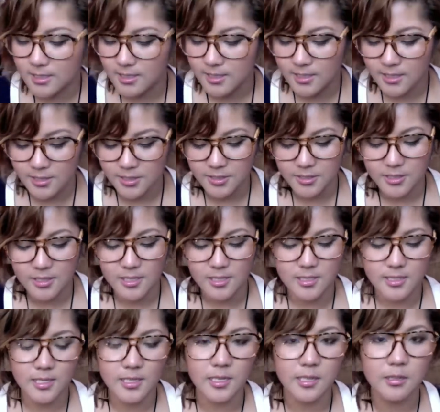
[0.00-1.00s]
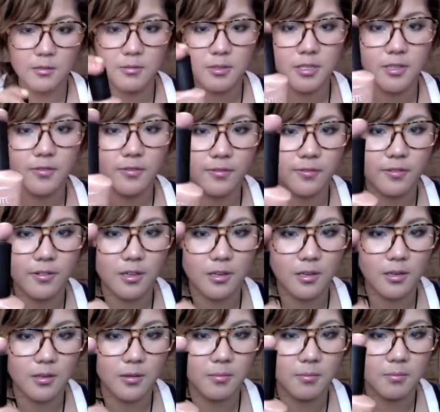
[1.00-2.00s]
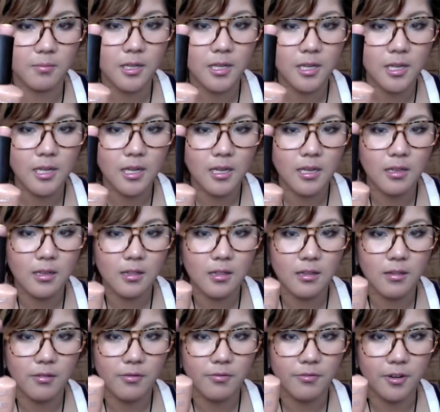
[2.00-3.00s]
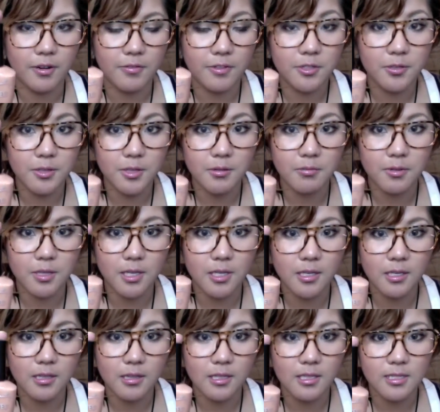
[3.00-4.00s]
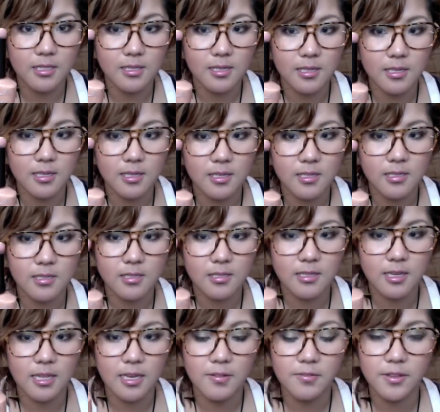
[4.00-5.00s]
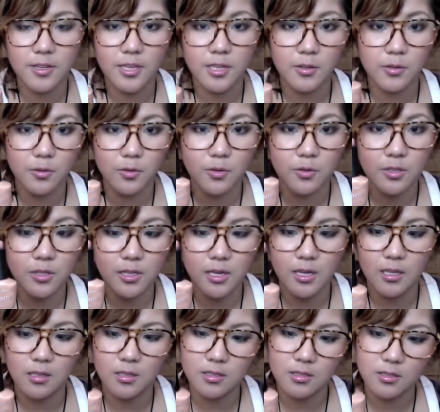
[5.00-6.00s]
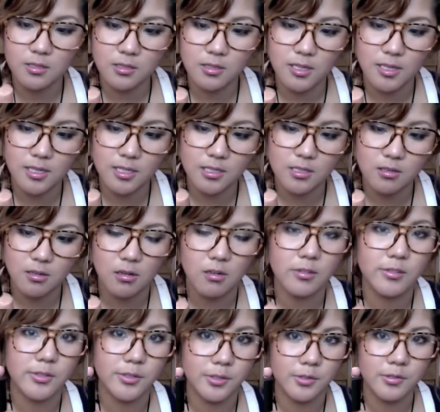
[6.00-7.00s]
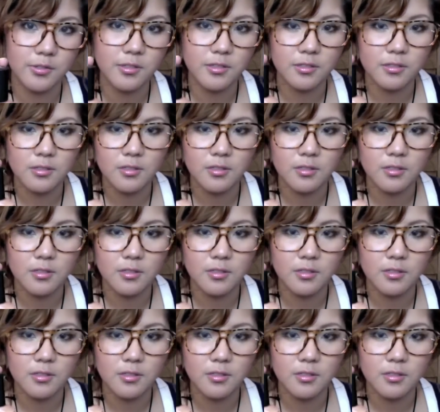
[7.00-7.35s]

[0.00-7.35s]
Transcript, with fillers: Here is another one from Forever 21. This is kind of like a nude color and it's called nude,